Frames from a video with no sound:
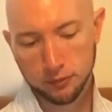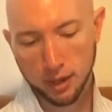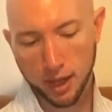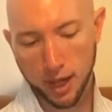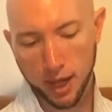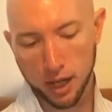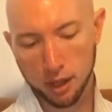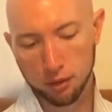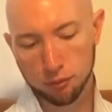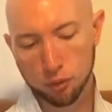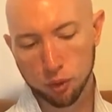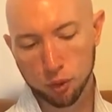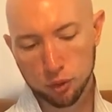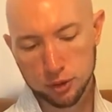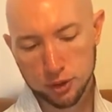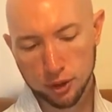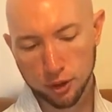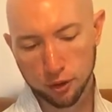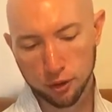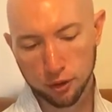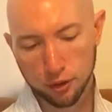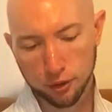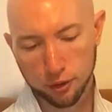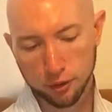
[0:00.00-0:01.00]
and I've
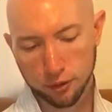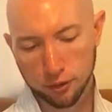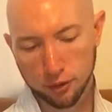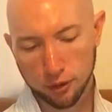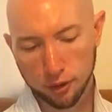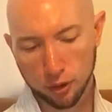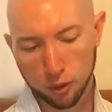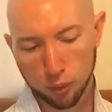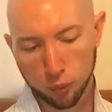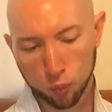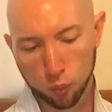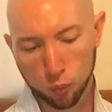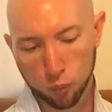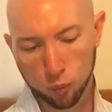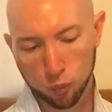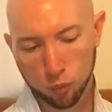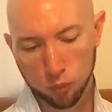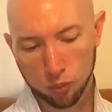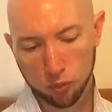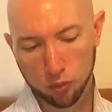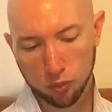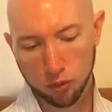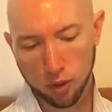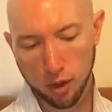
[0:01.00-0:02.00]
also heard that
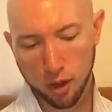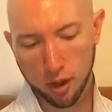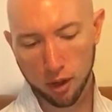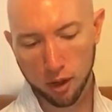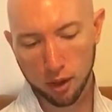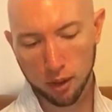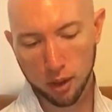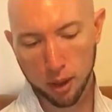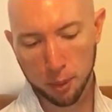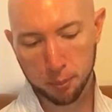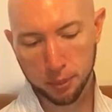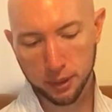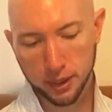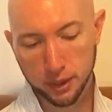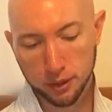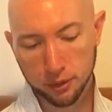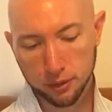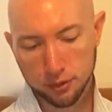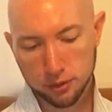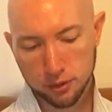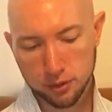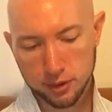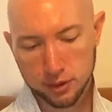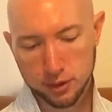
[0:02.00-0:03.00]

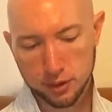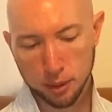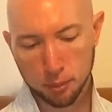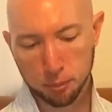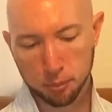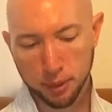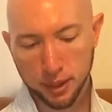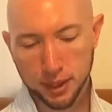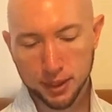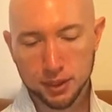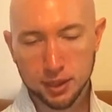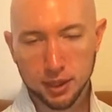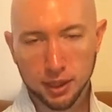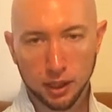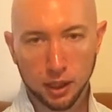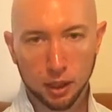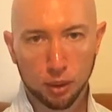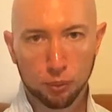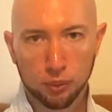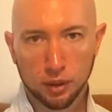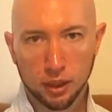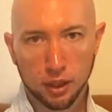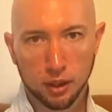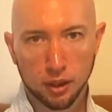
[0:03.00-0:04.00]
opinions that basically
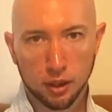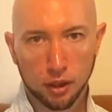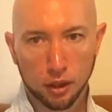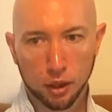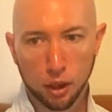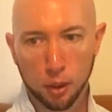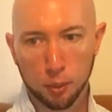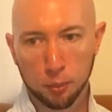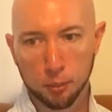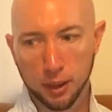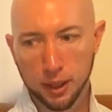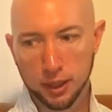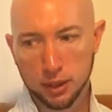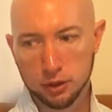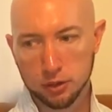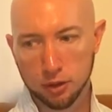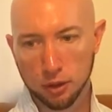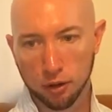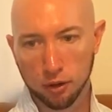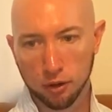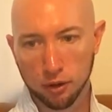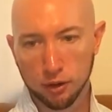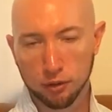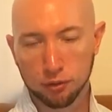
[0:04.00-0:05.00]
we're going to go back to
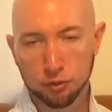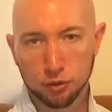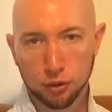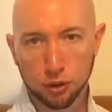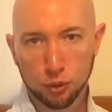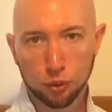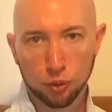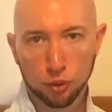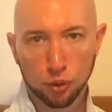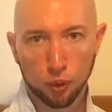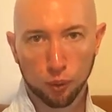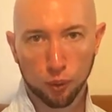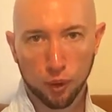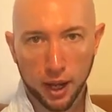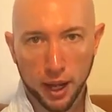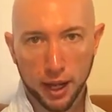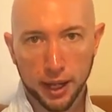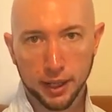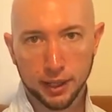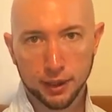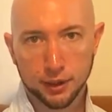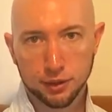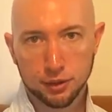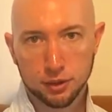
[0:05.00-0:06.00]
like a feudal
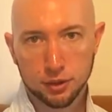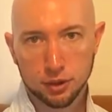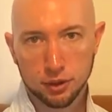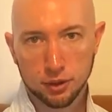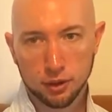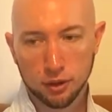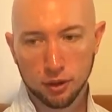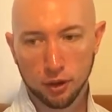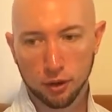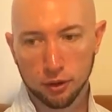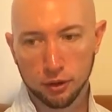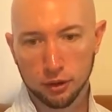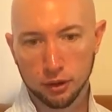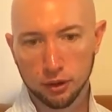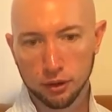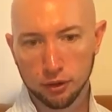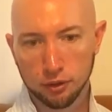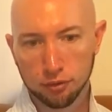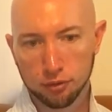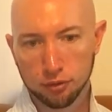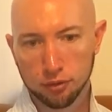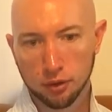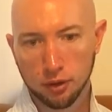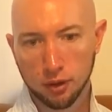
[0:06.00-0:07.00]
age kind
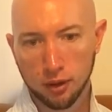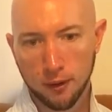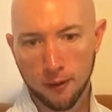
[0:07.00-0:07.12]
of